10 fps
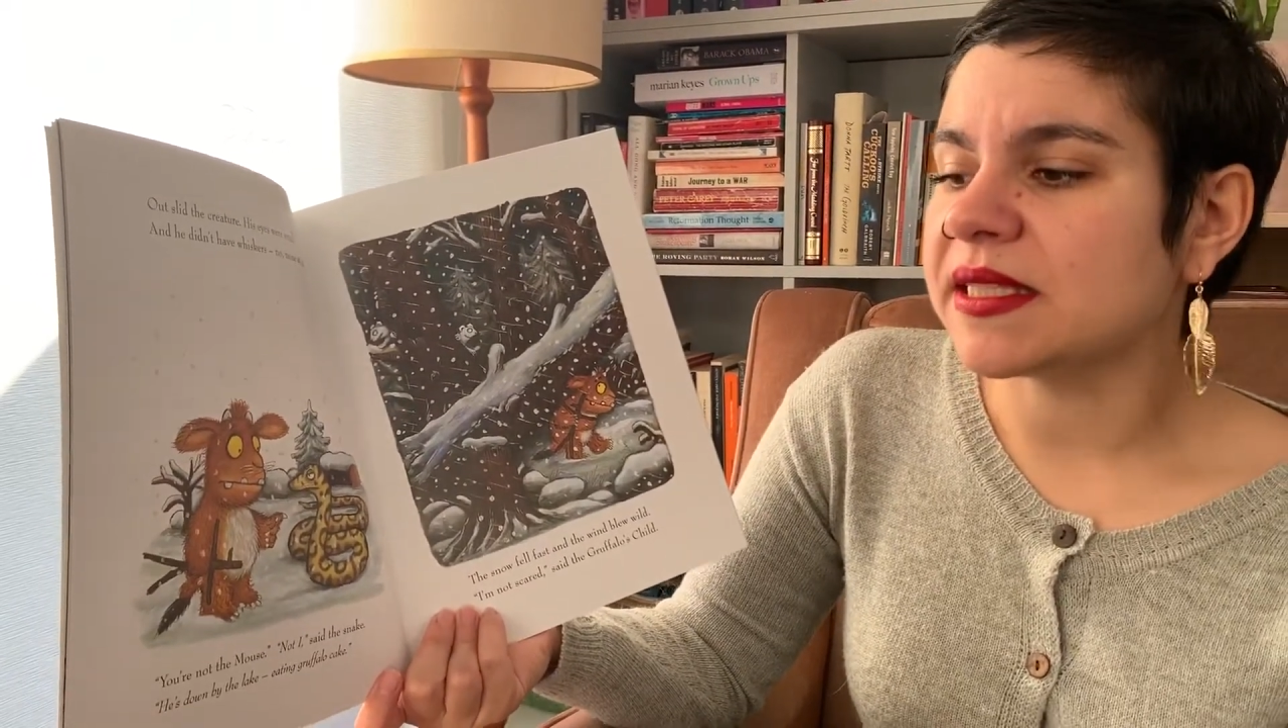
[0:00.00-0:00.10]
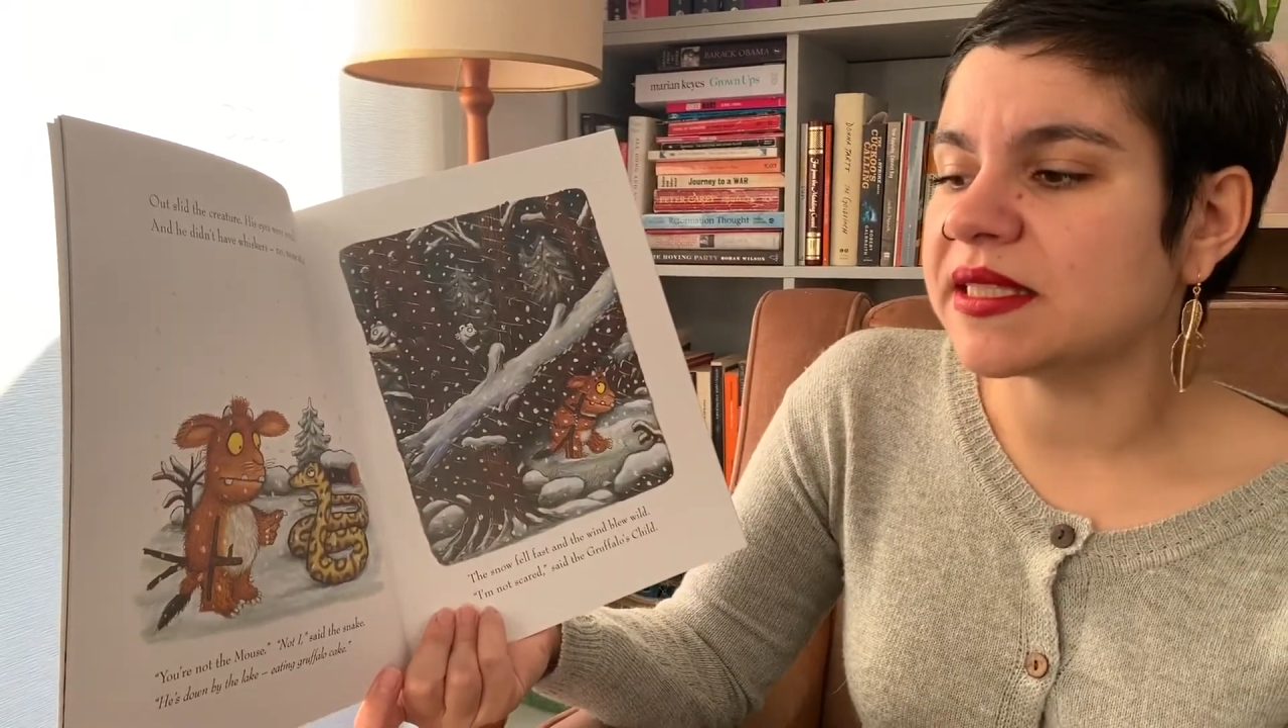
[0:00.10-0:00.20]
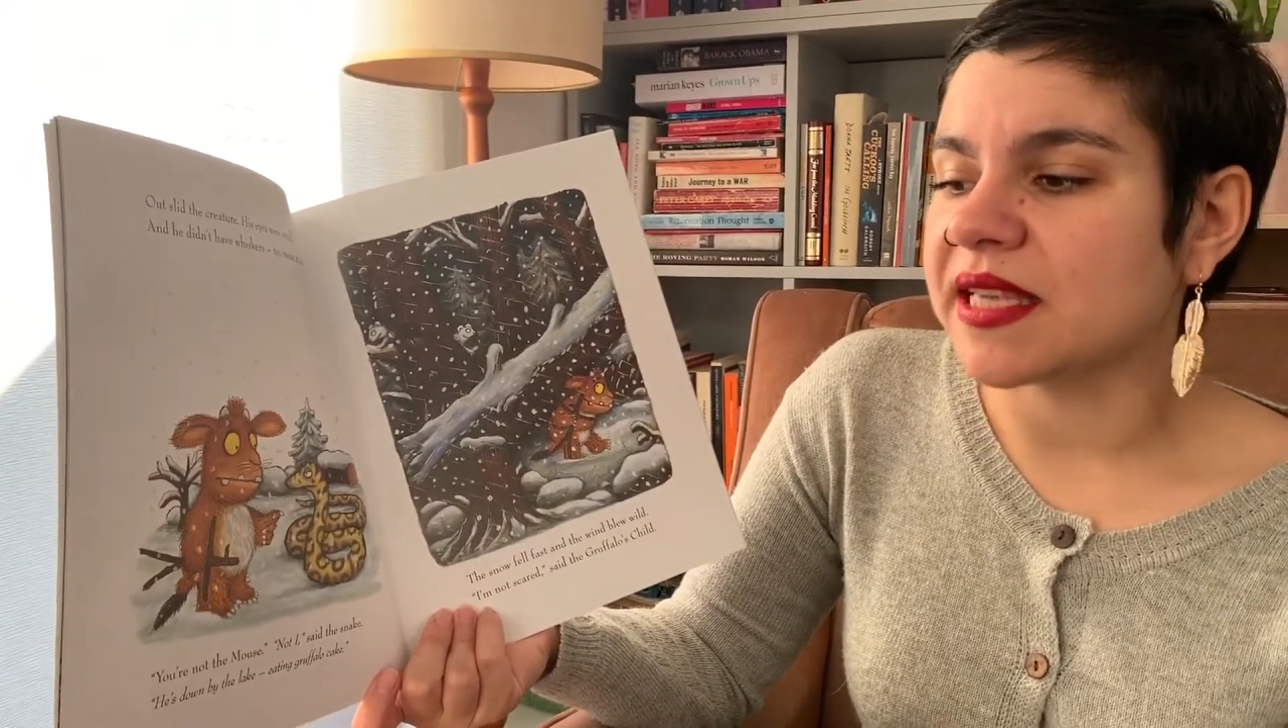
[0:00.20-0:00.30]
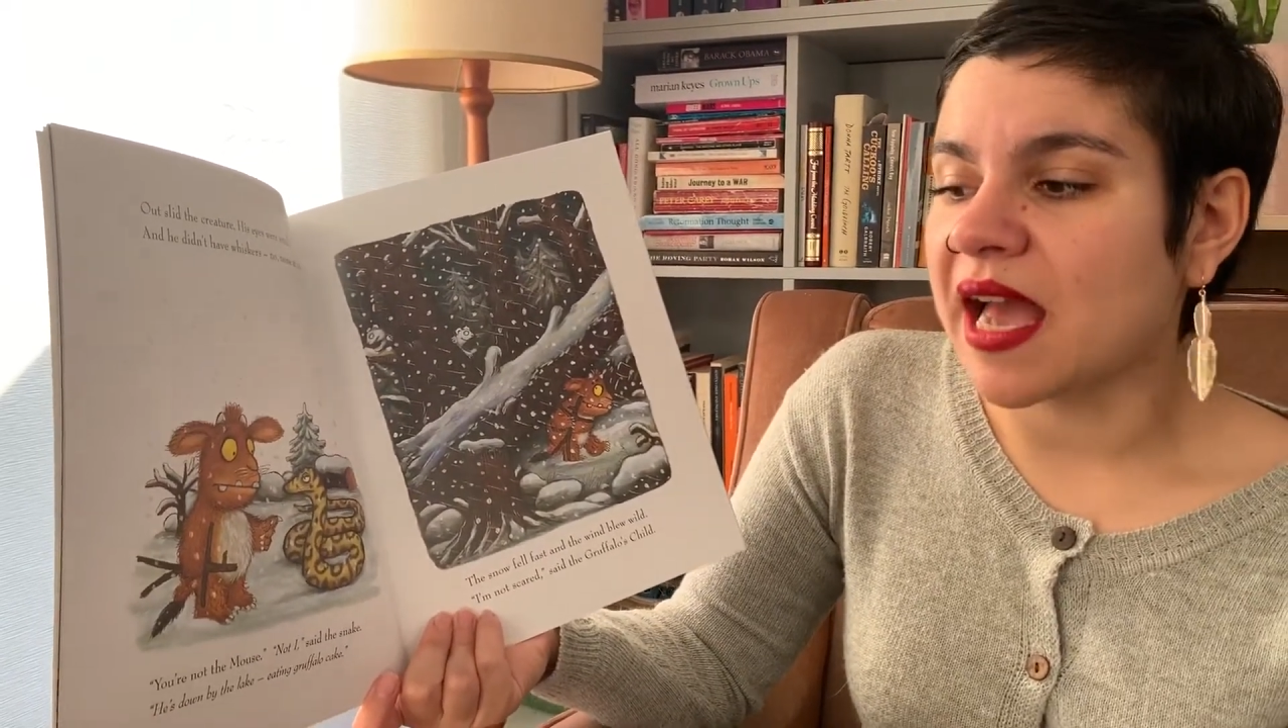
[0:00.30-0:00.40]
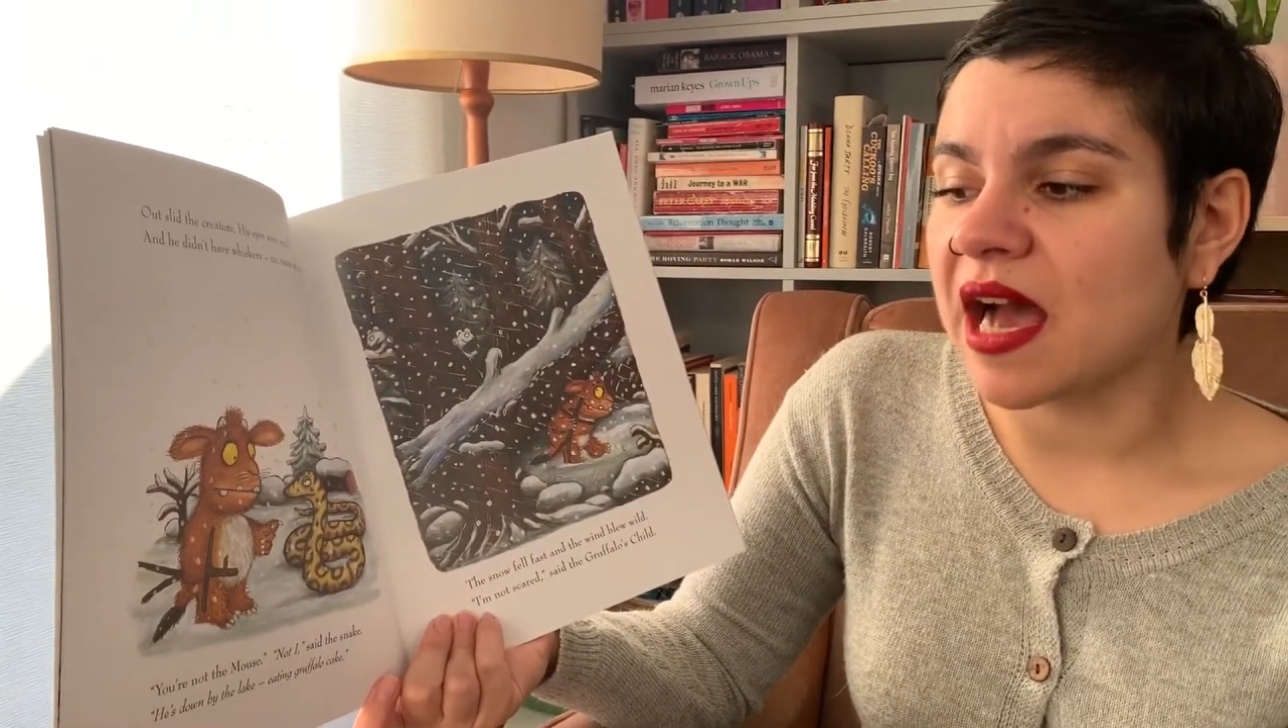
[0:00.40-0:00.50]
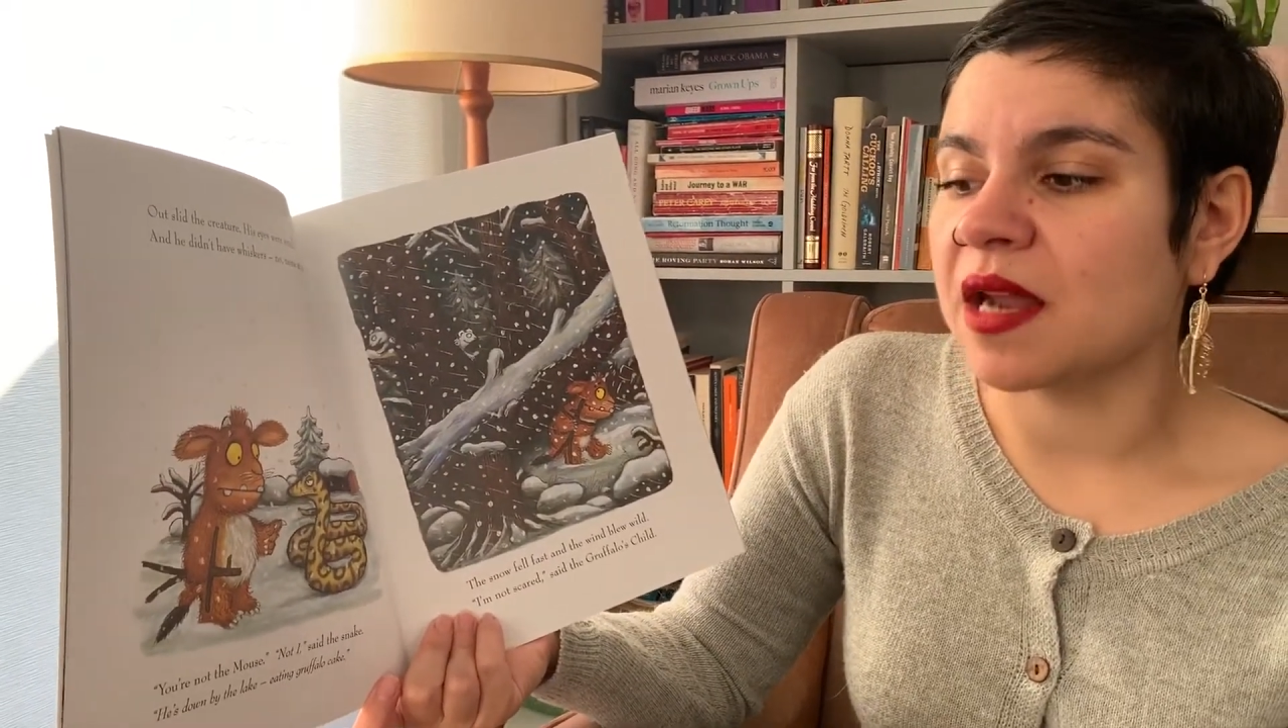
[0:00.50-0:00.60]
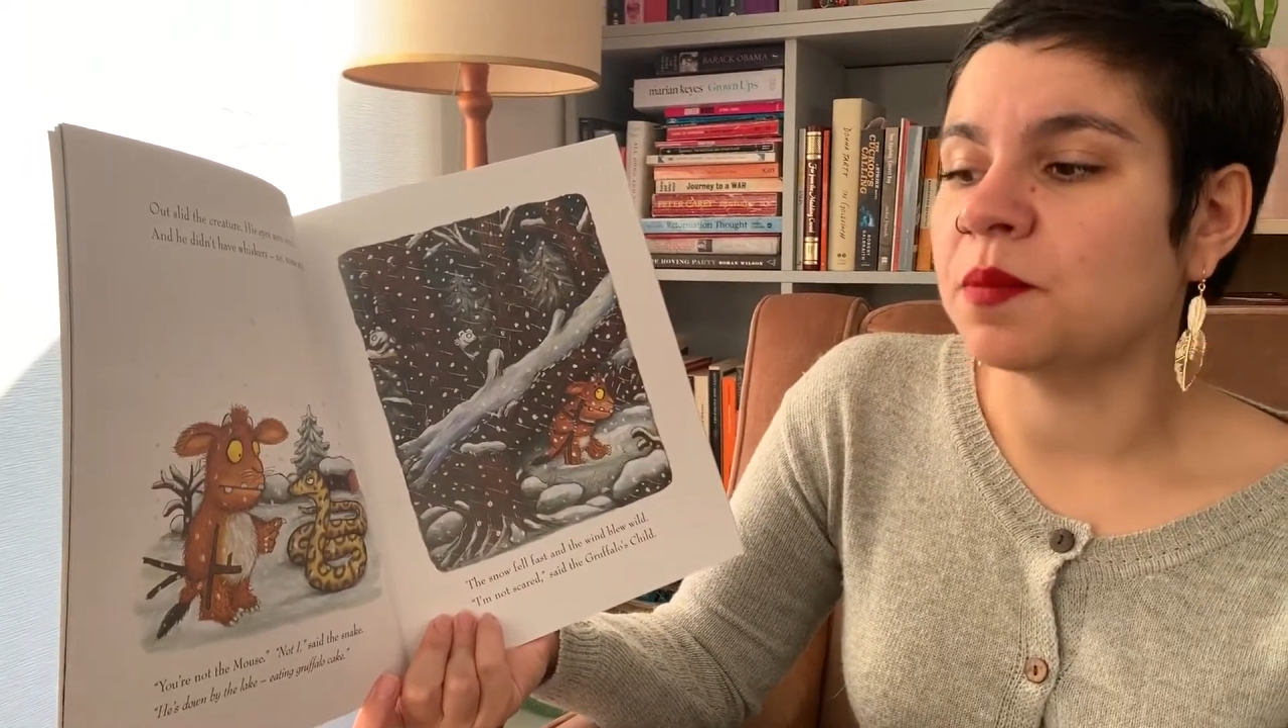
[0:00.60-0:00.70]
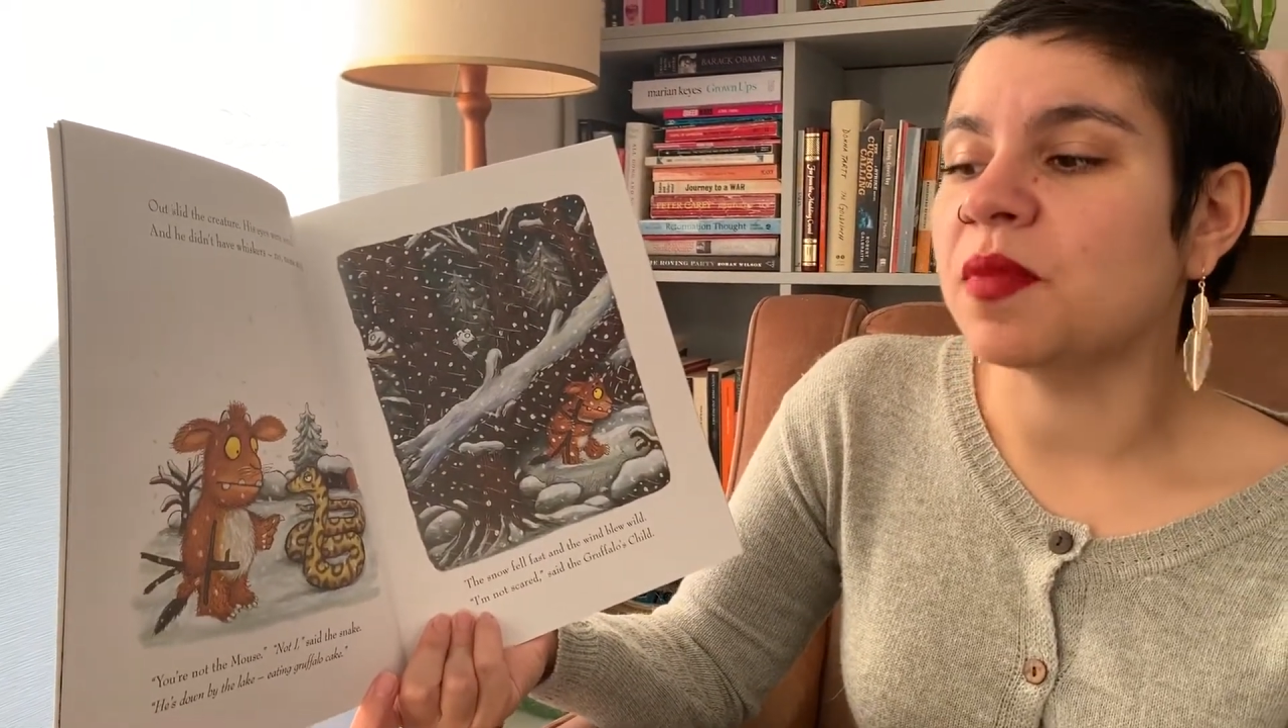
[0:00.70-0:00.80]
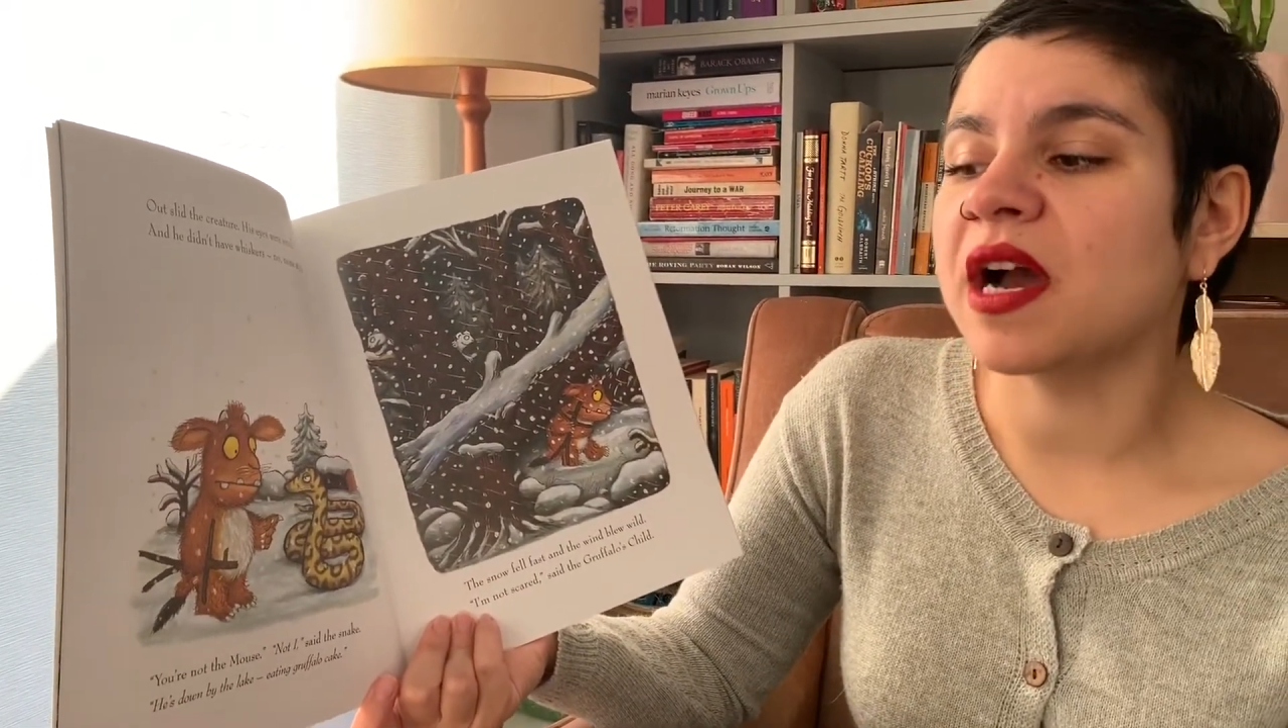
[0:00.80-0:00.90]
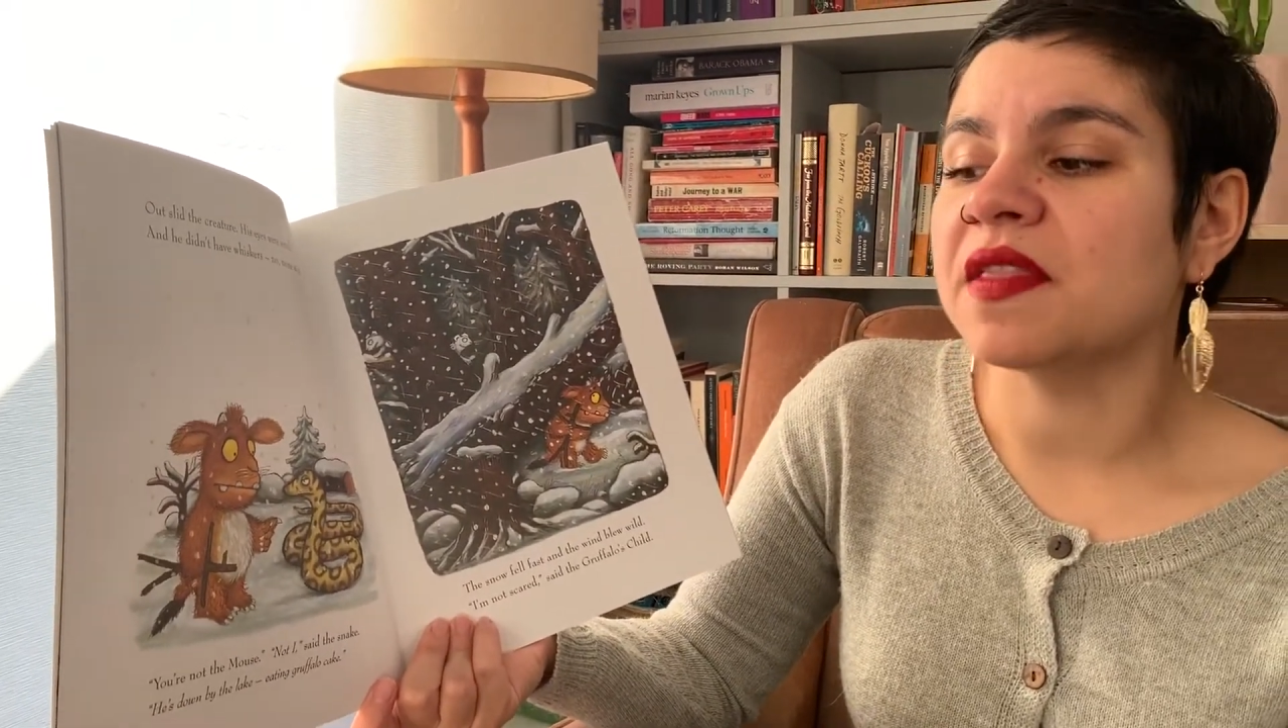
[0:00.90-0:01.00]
down by